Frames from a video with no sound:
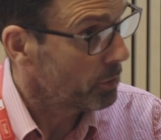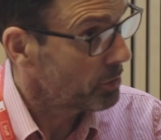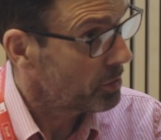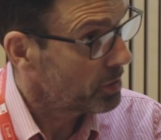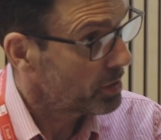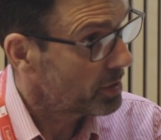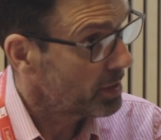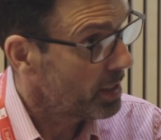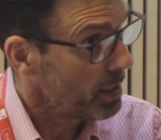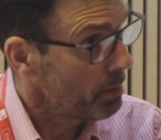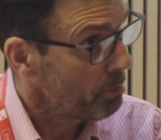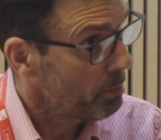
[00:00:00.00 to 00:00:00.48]

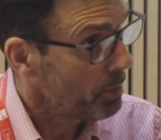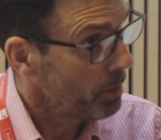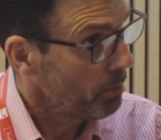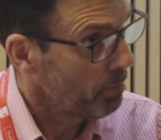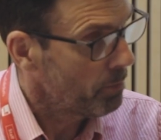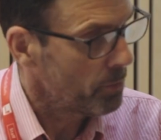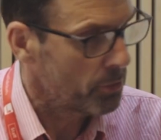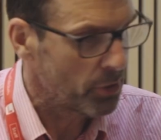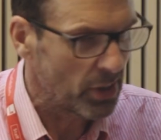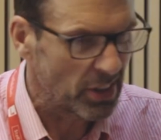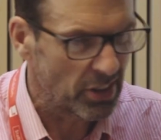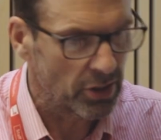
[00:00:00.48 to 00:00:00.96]
first
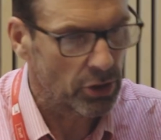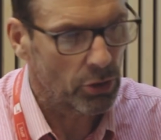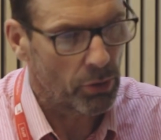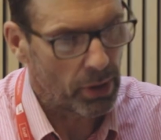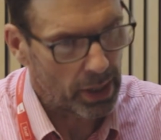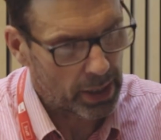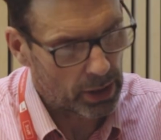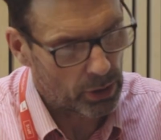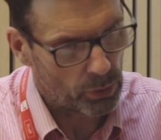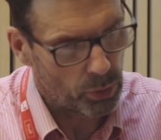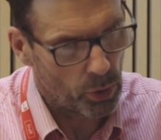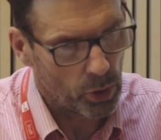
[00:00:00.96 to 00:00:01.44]
example. So that's a
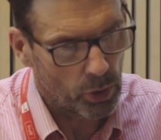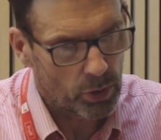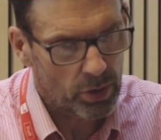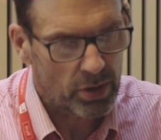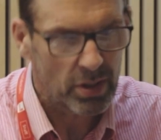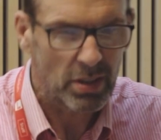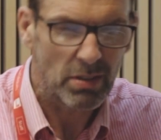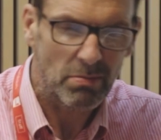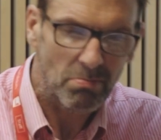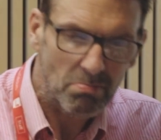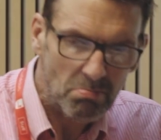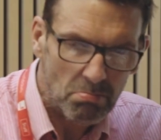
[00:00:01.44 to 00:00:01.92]
direct
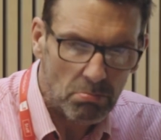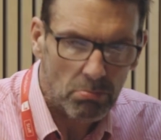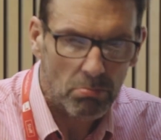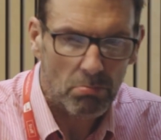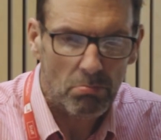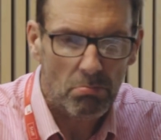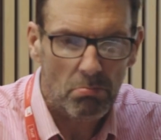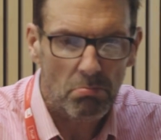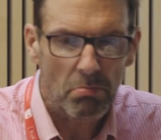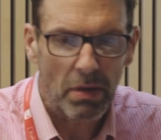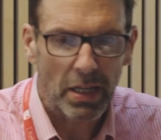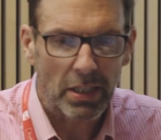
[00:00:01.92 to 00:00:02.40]
quote.
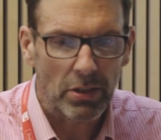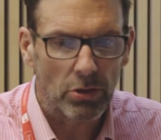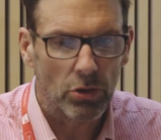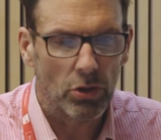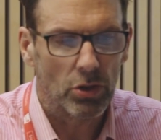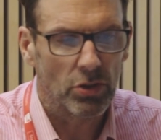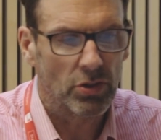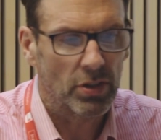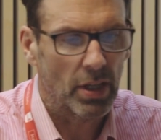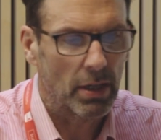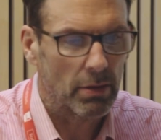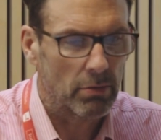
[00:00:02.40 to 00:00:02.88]
Might
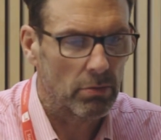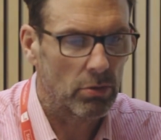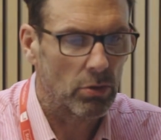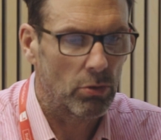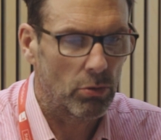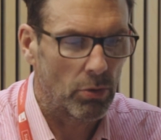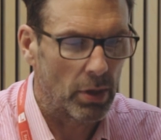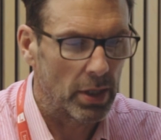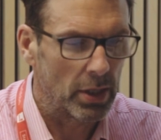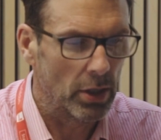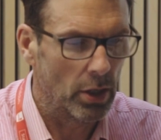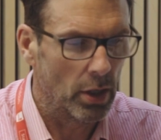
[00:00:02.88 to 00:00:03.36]
use that
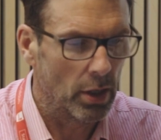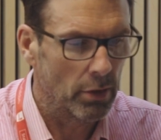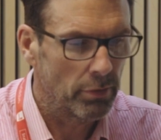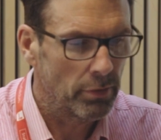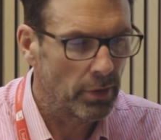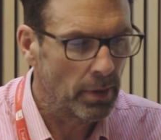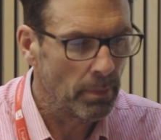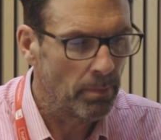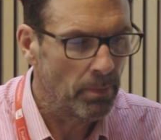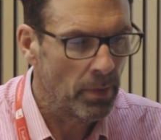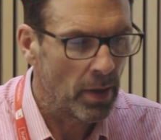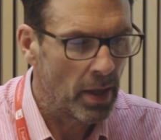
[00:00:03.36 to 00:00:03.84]
quite
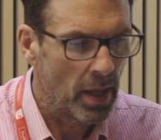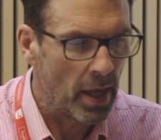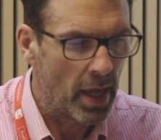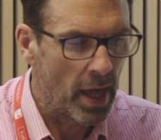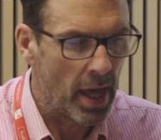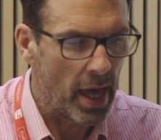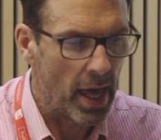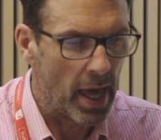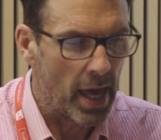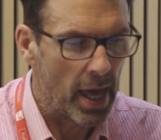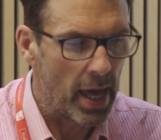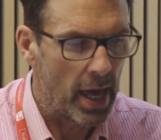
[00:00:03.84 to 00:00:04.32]
often.
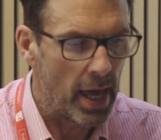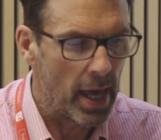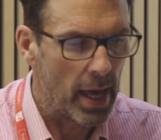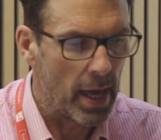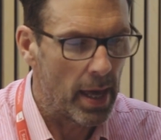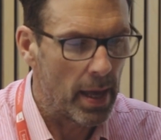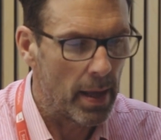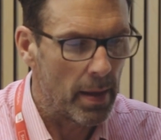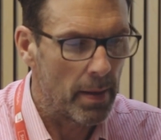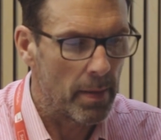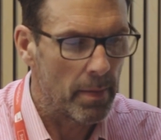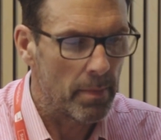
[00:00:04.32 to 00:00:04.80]

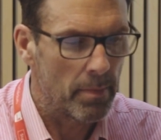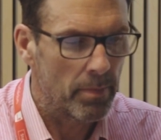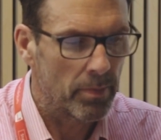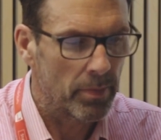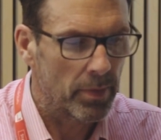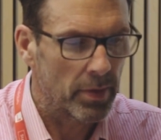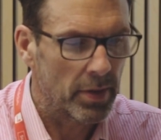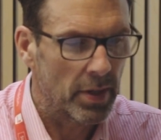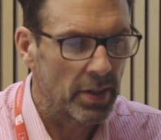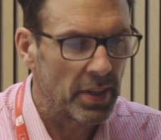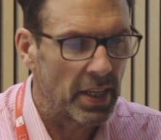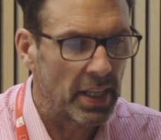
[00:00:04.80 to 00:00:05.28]

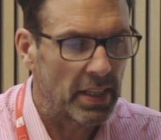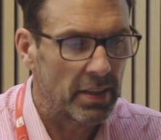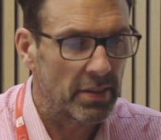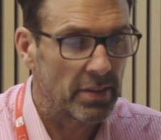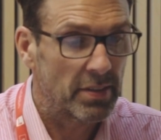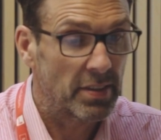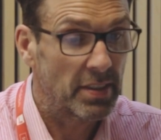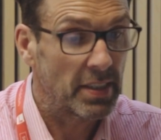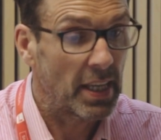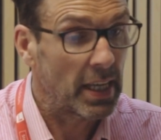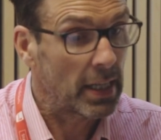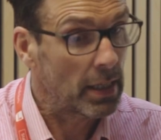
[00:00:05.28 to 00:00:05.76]
And the
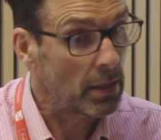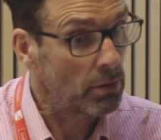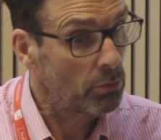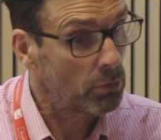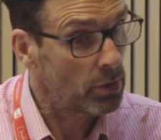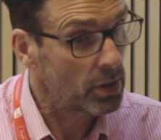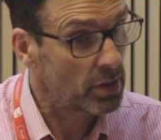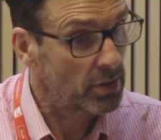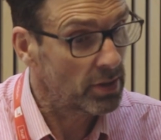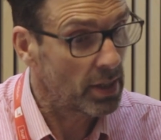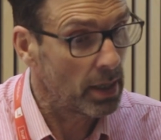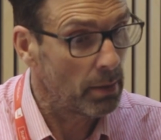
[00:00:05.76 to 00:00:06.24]

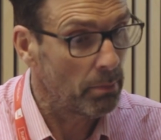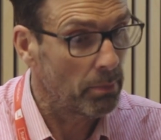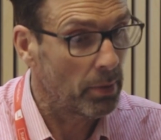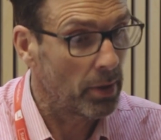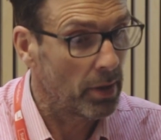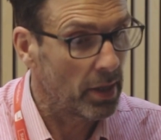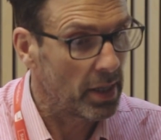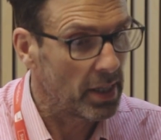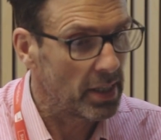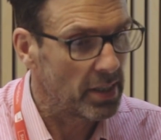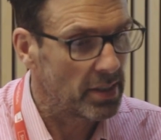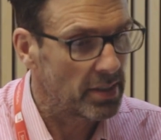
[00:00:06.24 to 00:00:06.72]
second
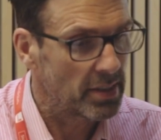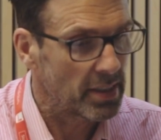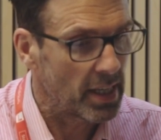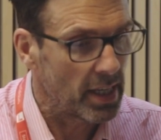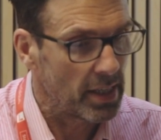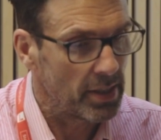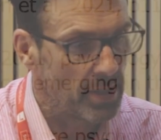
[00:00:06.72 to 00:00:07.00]
example is